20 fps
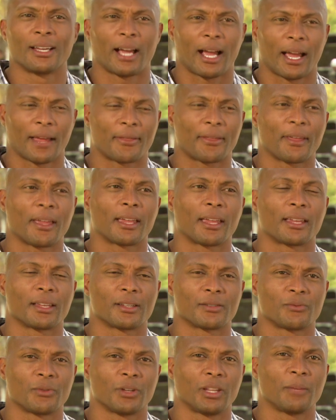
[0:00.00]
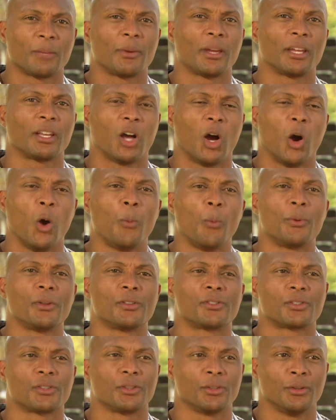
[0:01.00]
I think is really being
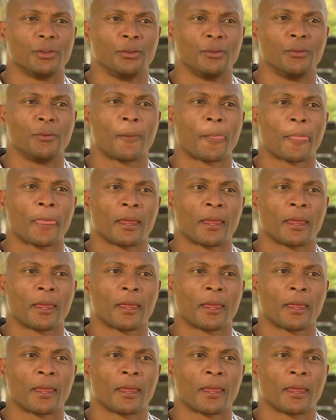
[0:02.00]
open to